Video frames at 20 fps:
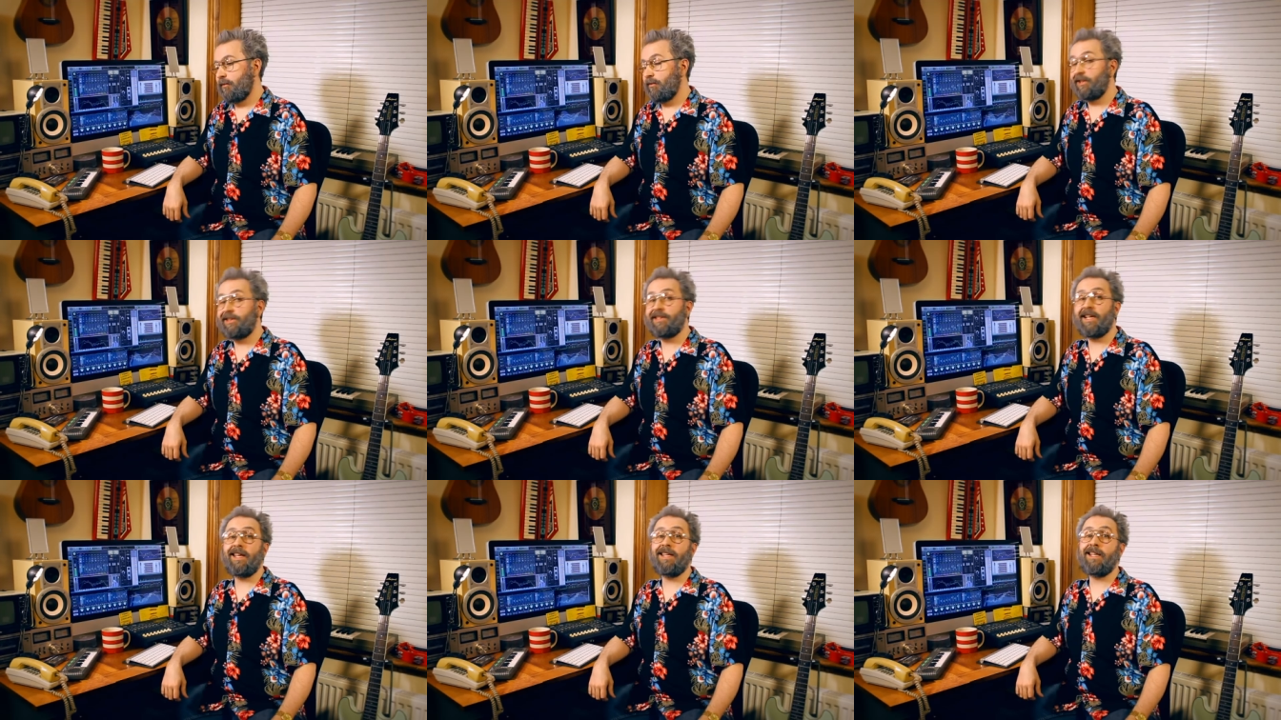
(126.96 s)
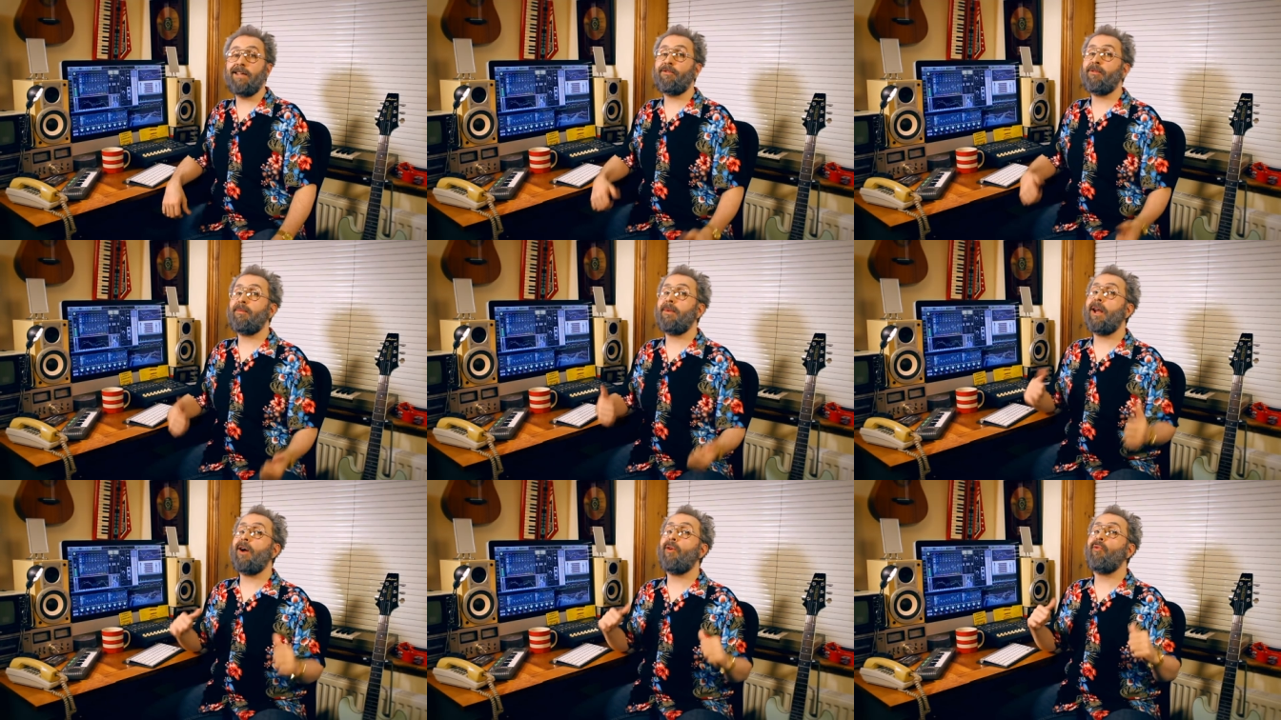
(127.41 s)
But take it
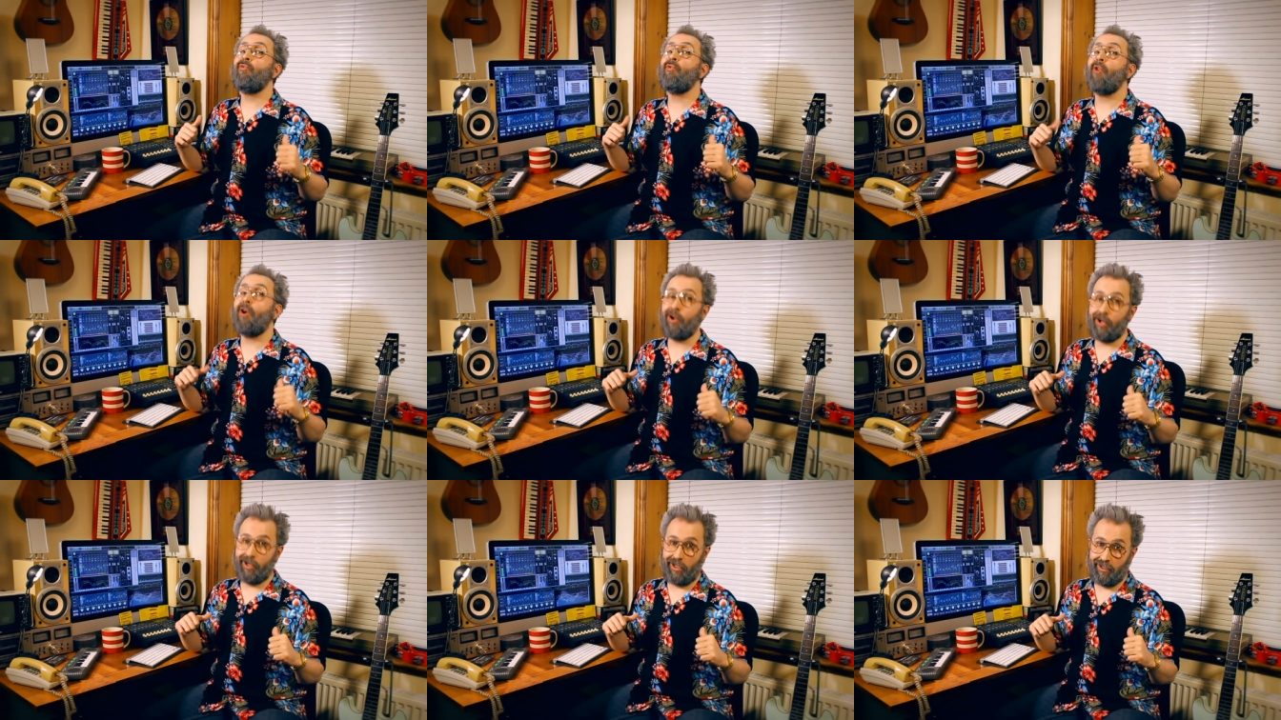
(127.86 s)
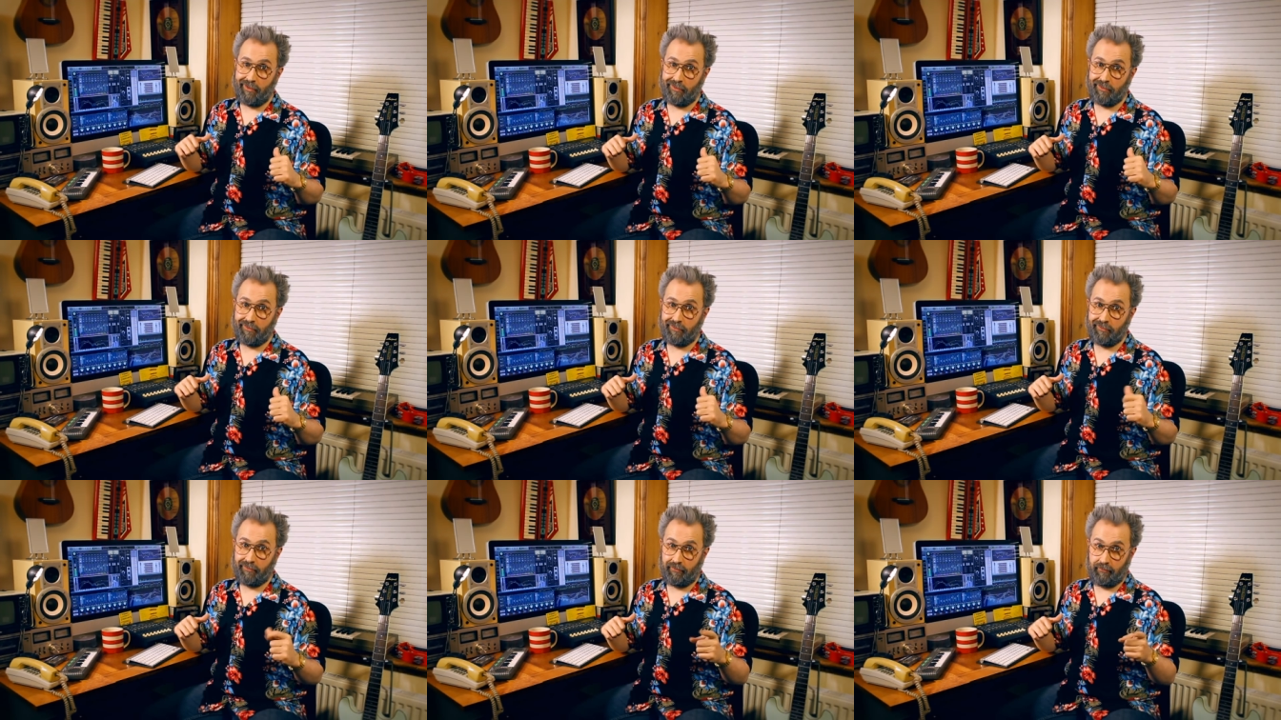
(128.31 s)
from an old rocker,
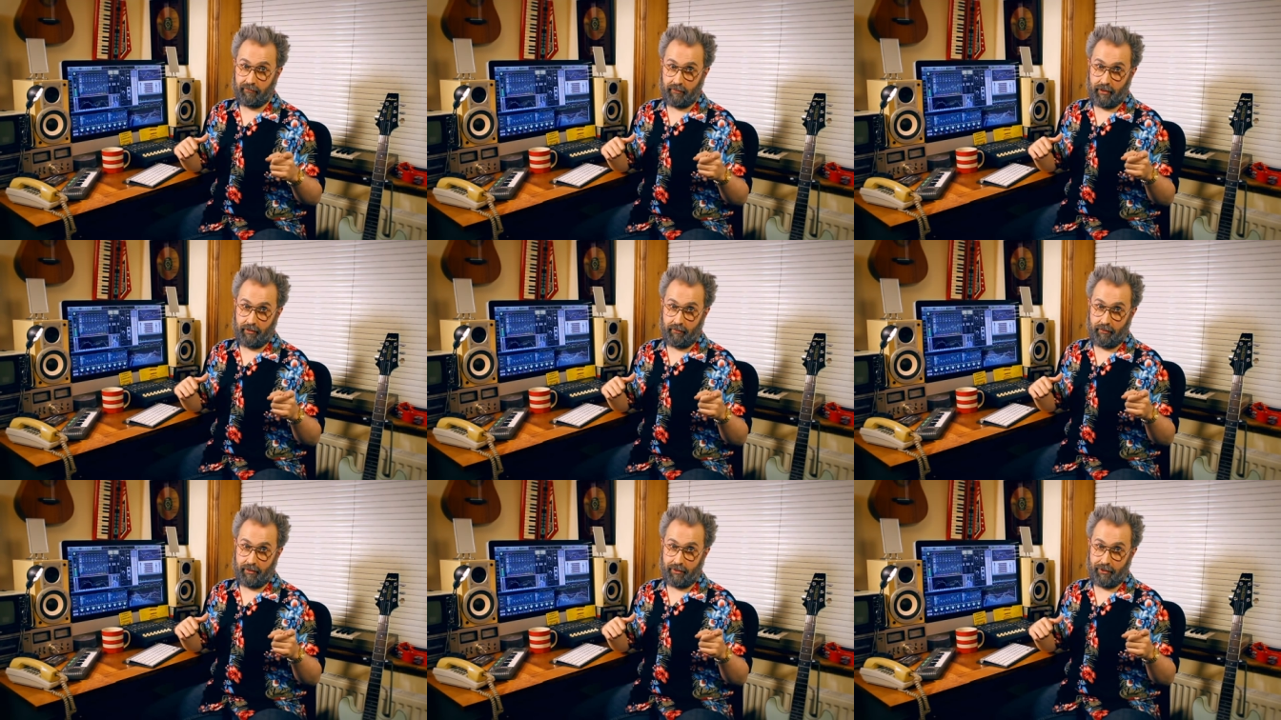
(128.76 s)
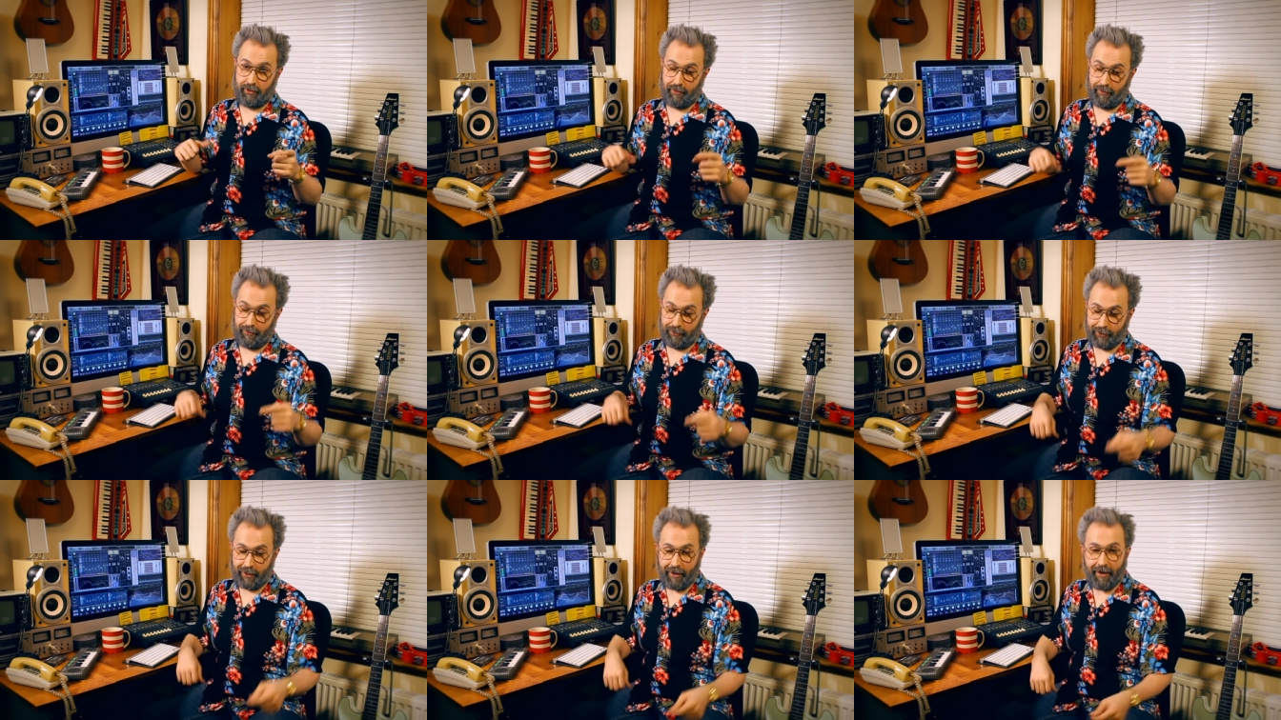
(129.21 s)
guilty as
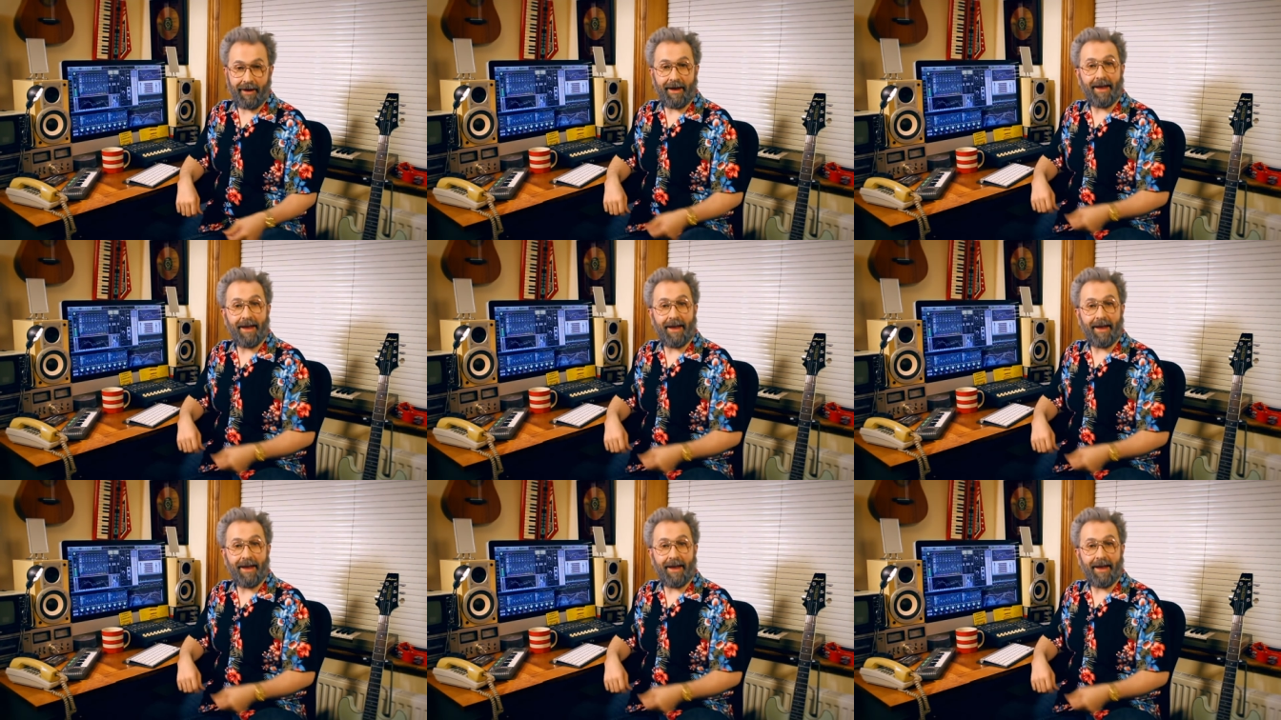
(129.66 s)
charged,